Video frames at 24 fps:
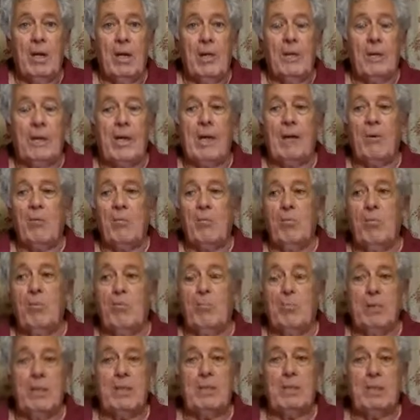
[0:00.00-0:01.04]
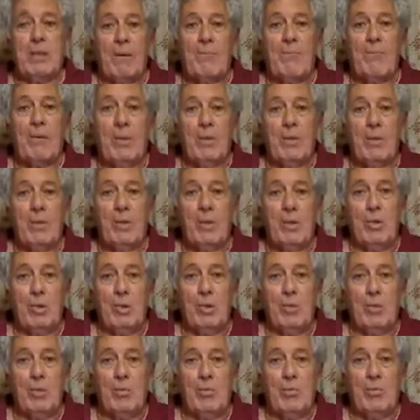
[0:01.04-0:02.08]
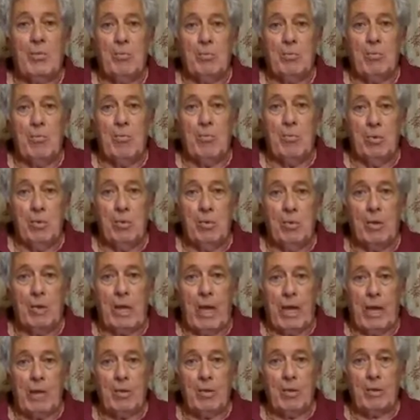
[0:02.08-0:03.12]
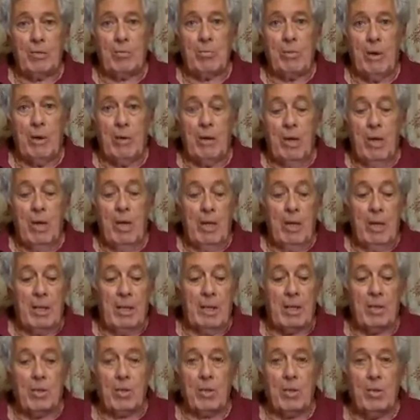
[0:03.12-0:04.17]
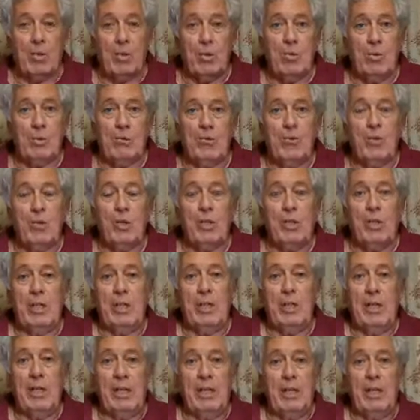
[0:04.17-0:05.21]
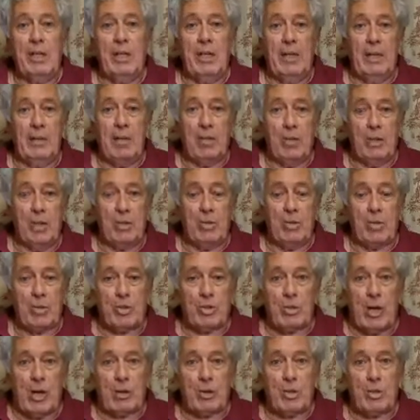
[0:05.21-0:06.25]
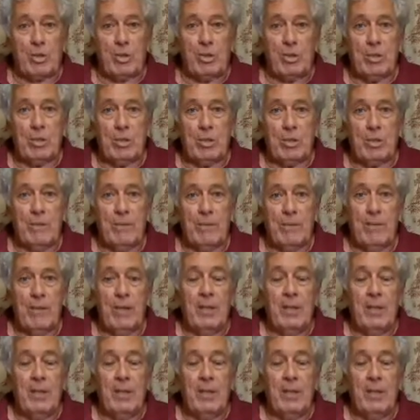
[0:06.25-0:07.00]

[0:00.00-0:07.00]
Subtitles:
And that would be something that you could look at as well. And that's all fully in the instructions.